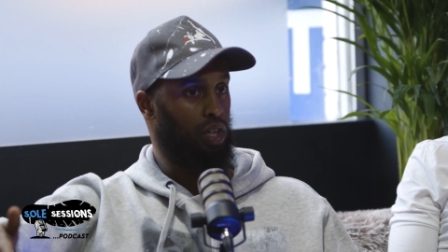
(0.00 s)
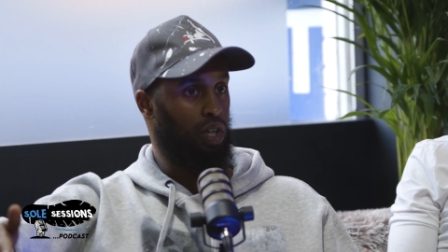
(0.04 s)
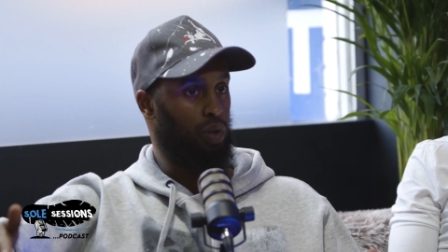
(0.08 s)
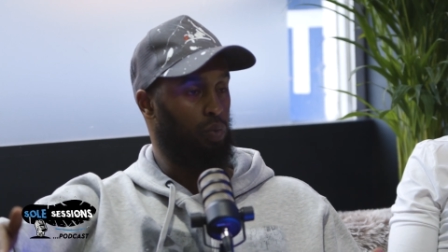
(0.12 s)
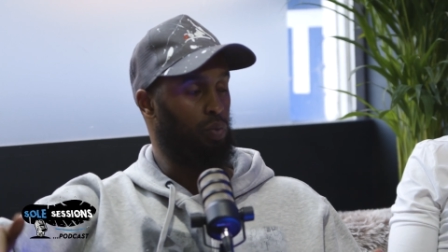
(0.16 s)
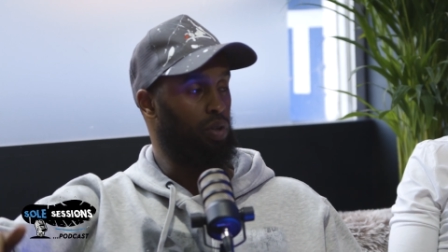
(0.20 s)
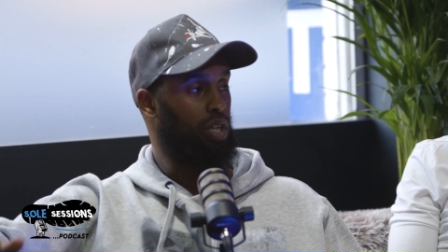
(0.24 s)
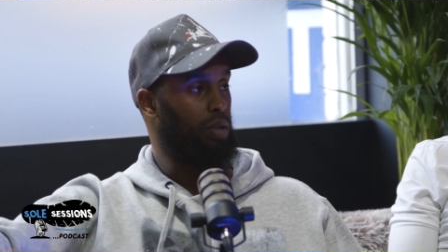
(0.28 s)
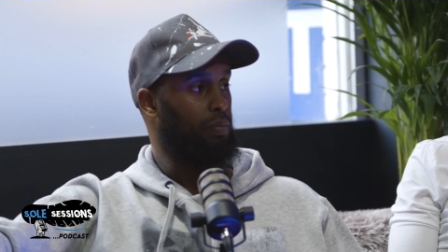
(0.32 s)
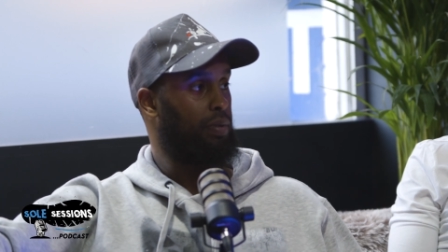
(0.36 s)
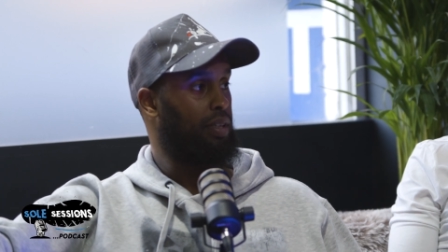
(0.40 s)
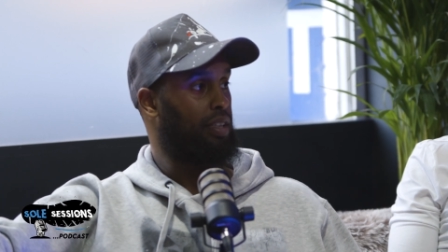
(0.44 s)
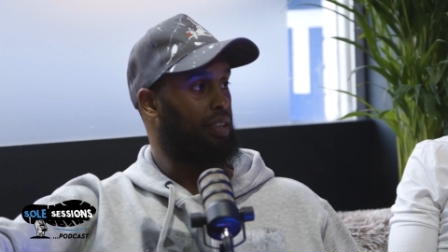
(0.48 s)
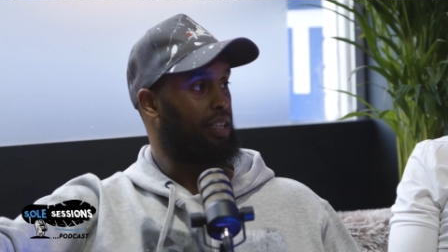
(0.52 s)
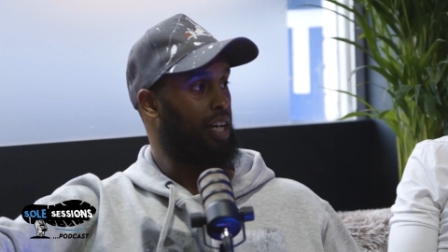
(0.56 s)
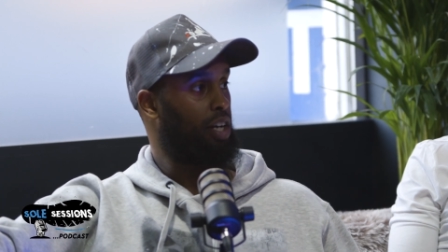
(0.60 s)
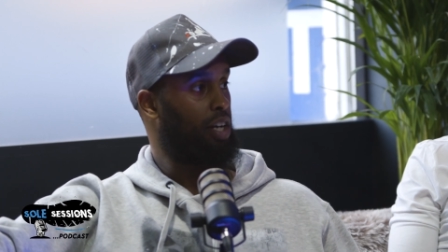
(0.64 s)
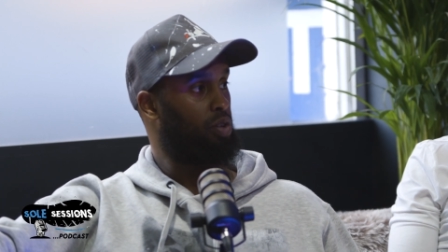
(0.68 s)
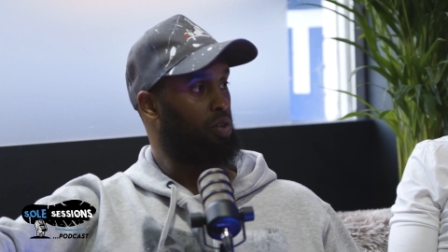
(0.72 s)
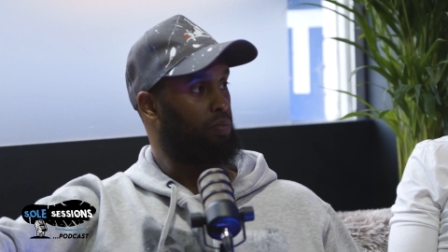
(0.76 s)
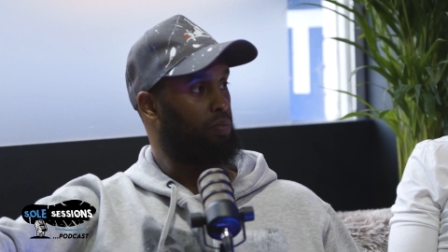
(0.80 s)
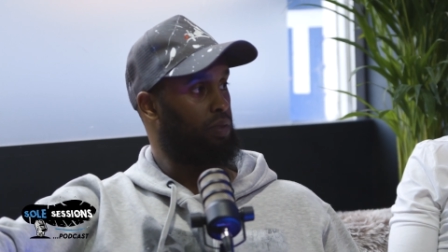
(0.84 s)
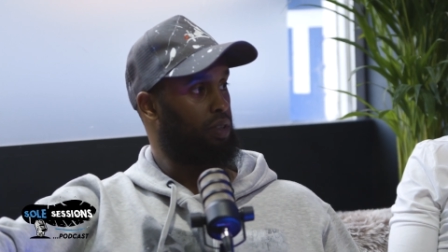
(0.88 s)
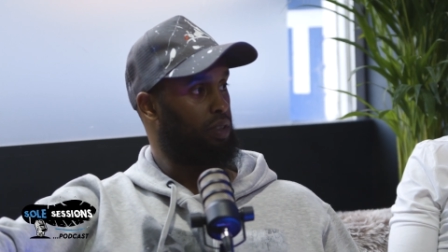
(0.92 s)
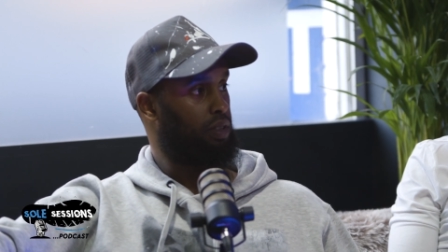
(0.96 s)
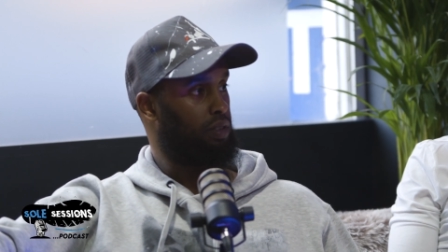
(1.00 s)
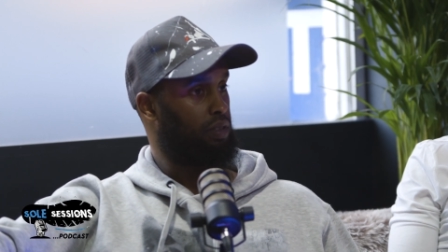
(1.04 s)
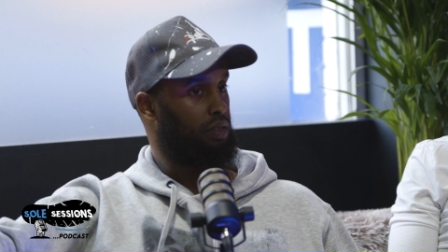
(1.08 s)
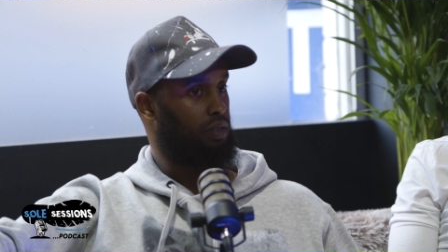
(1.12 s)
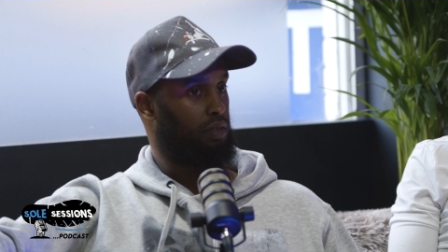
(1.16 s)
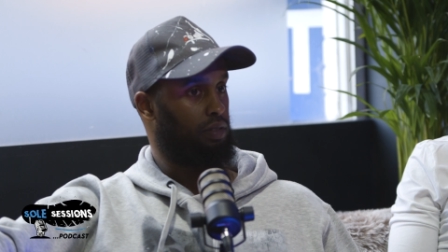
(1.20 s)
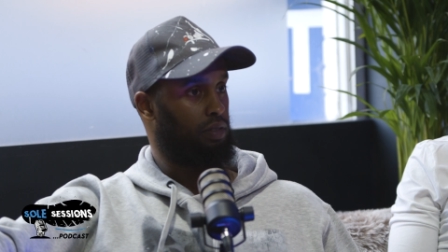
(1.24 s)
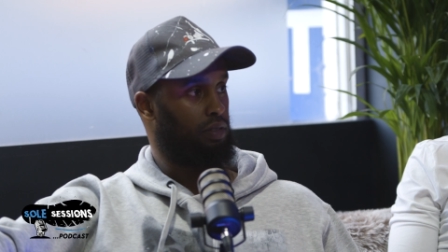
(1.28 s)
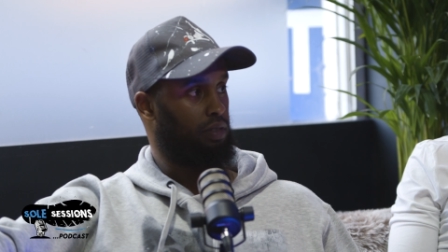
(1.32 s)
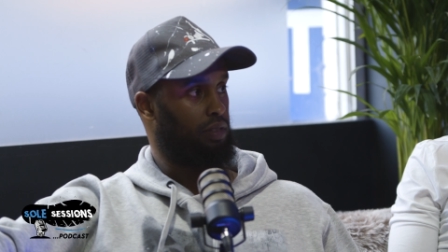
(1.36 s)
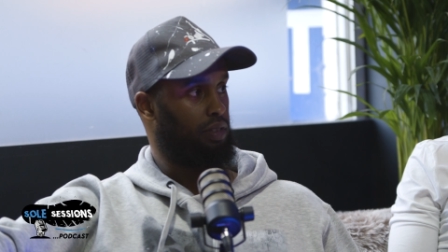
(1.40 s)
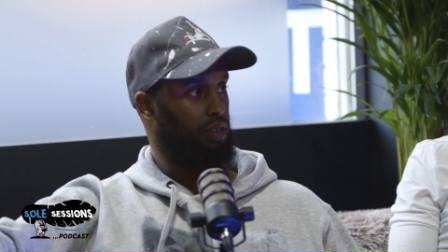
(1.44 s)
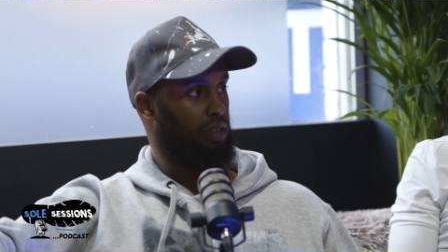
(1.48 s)
Would it be entanglement?
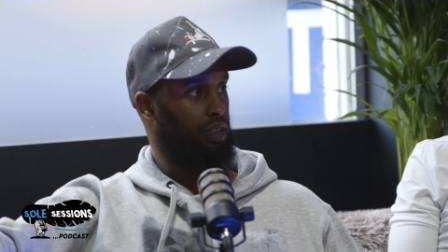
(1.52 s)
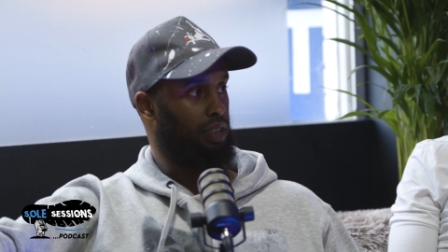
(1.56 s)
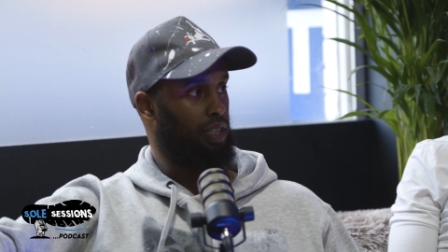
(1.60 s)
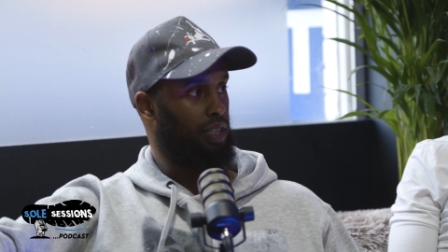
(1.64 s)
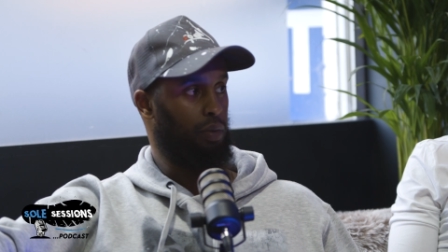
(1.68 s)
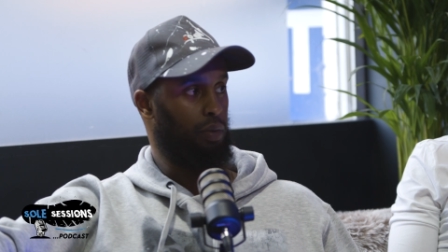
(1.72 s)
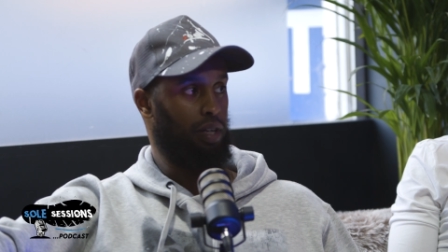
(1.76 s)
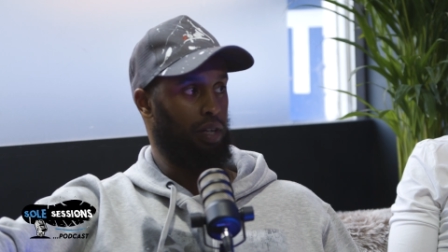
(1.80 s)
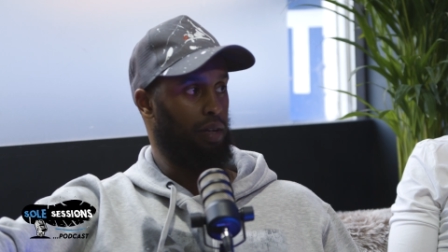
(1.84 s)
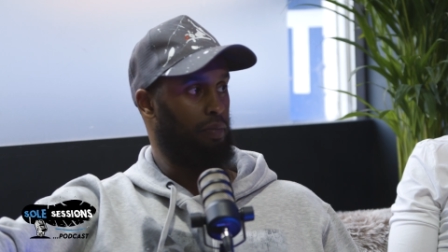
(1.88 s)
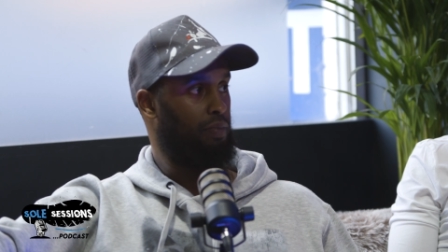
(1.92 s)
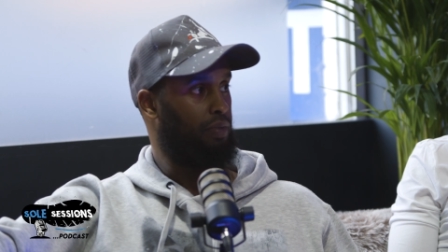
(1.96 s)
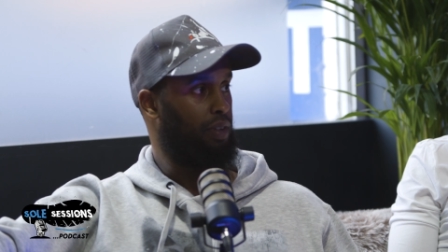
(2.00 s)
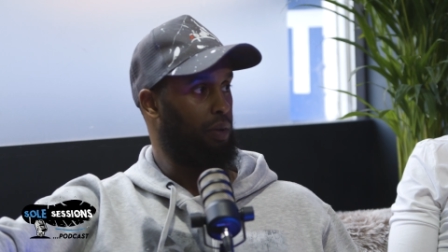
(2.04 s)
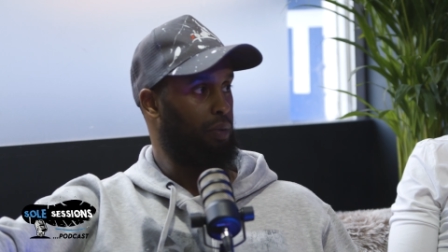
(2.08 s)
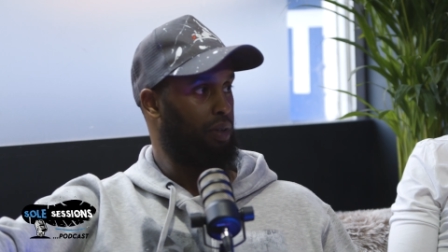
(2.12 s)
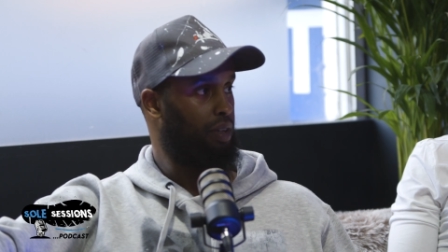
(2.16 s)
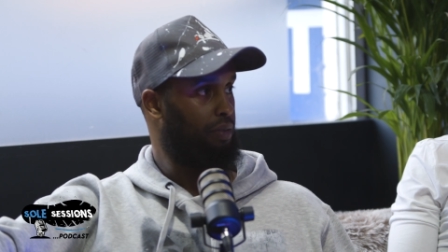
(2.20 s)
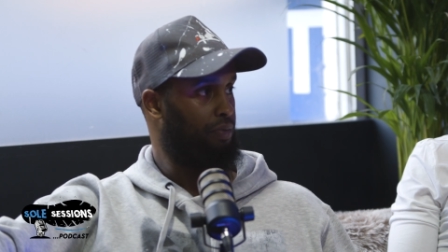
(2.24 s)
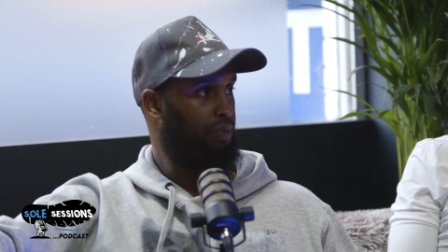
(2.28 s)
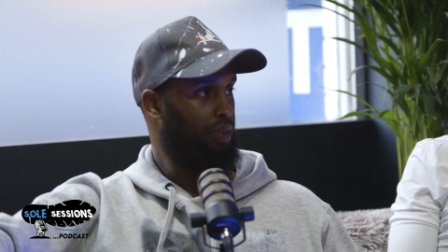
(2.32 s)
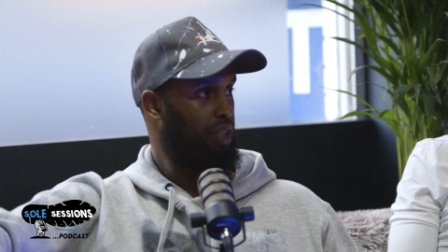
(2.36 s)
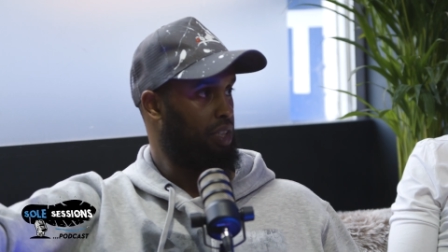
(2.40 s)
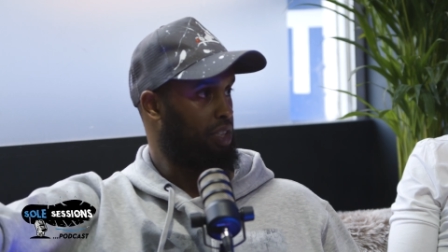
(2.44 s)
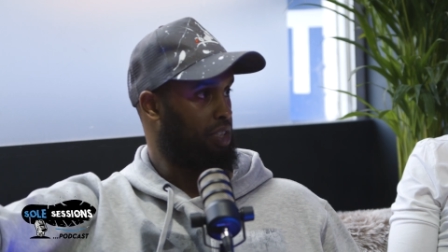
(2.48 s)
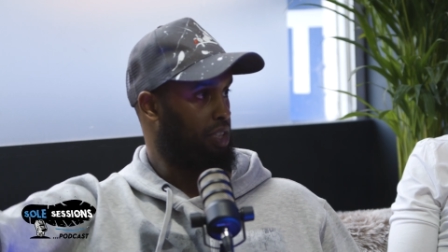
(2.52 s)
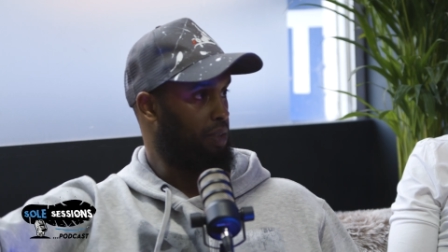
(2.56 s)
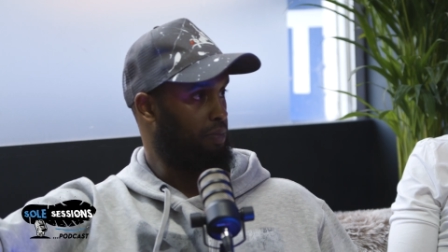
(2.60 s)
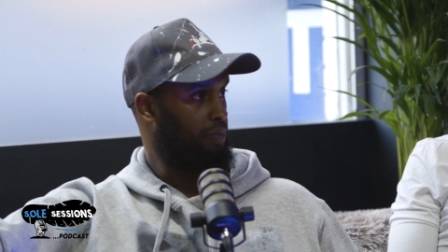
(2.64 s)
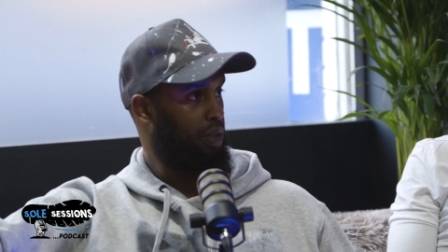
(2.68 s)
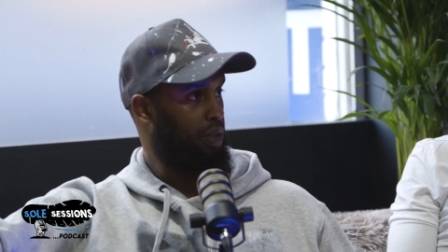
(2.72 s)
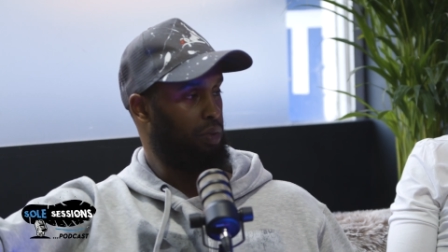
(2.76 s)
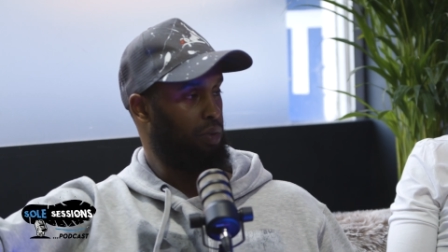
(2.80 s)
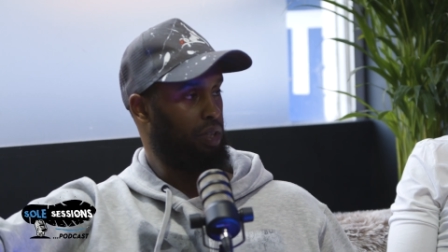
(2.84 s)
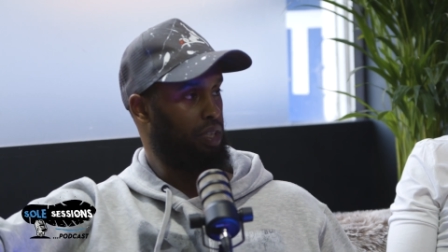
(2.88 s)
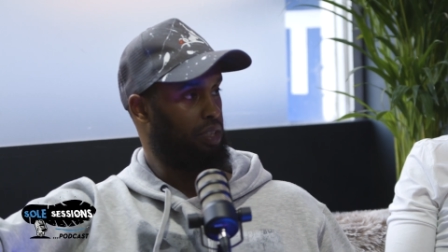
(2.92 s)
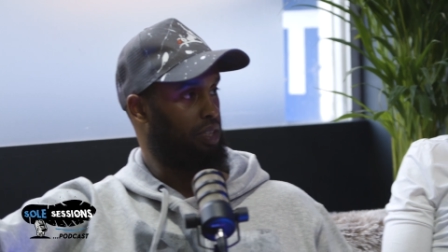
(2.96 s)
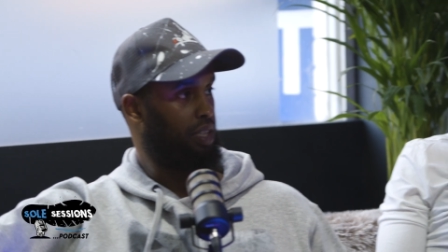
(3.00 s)
They would have finished him. They
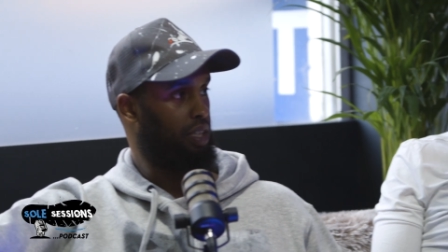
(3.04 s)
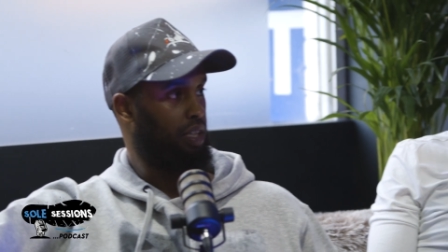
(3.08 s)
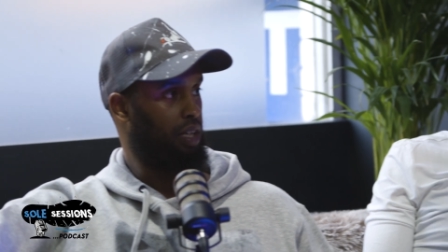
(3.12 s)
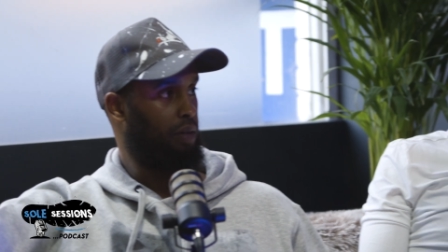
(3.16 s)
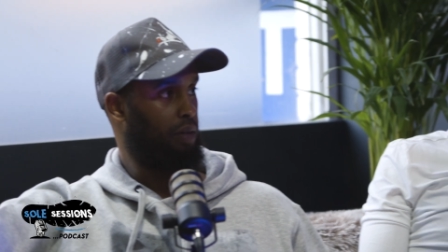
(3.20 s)
would have said